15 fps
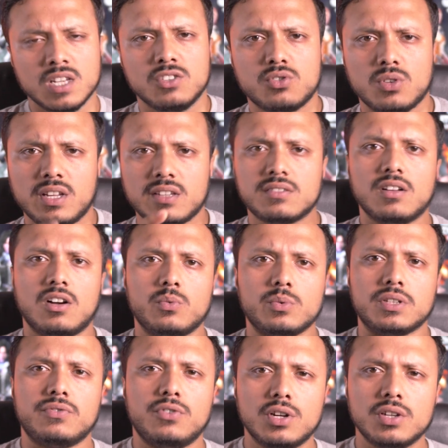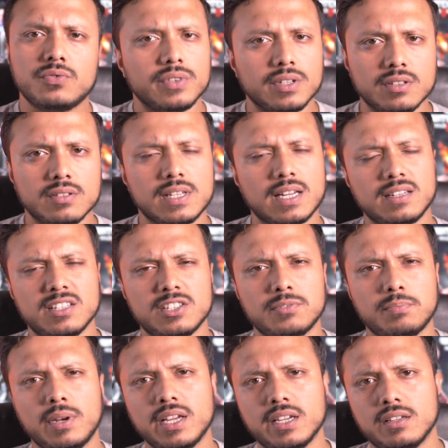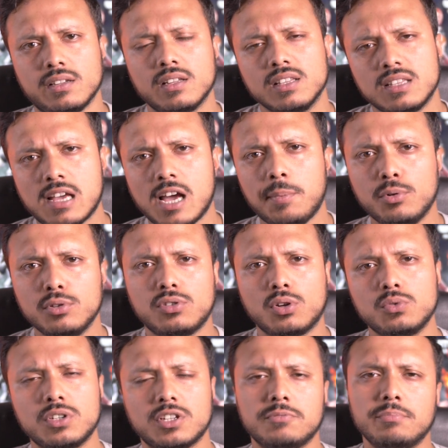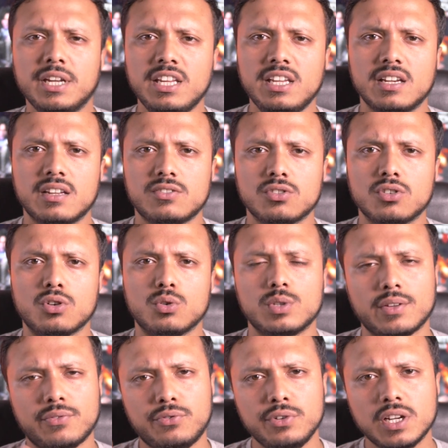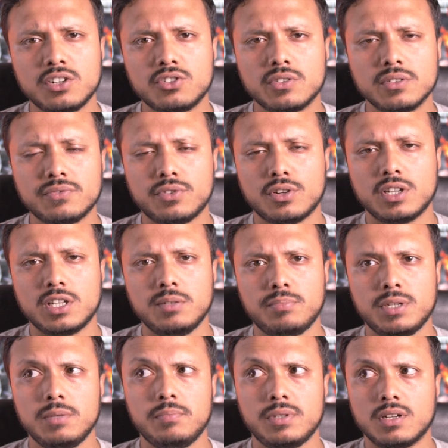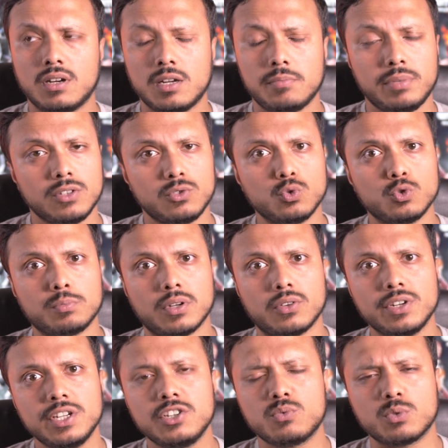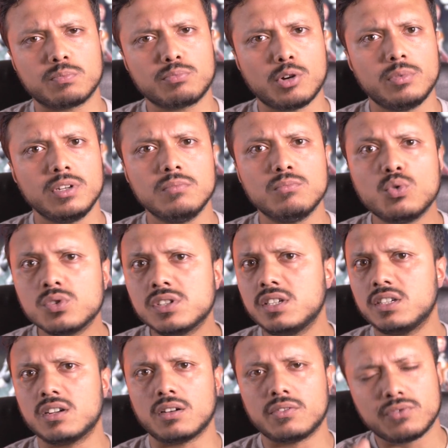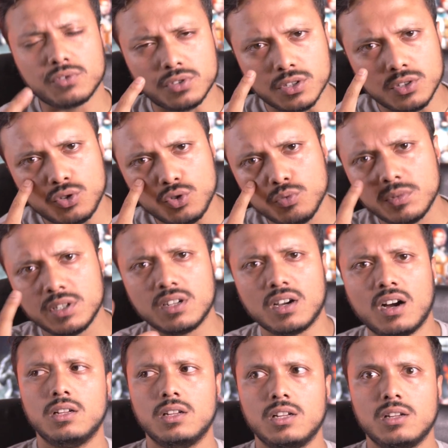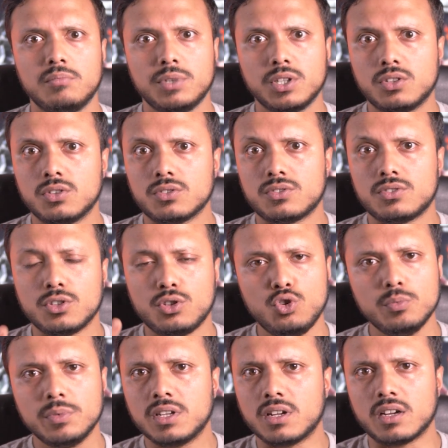So let's start with the first thing, that display. Now Apple told us many years ago that 330 ppi pixels per inch was probably more than enough for the human eye, because the human